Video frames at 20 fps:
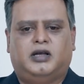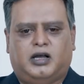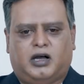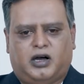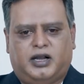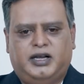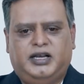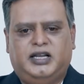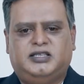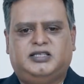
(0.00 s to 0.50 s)

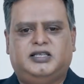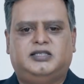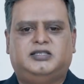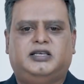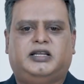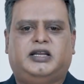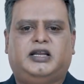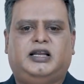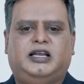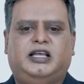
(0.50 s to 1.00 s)

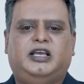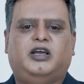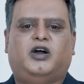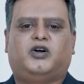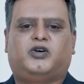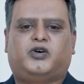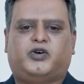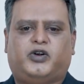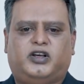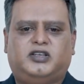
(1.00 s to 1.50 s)
unnecessarily
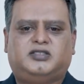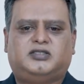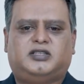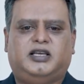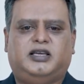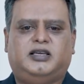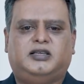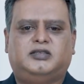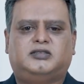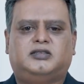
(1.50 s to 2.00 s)
across
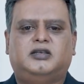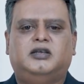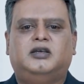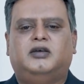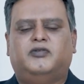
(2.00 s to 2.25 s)
things,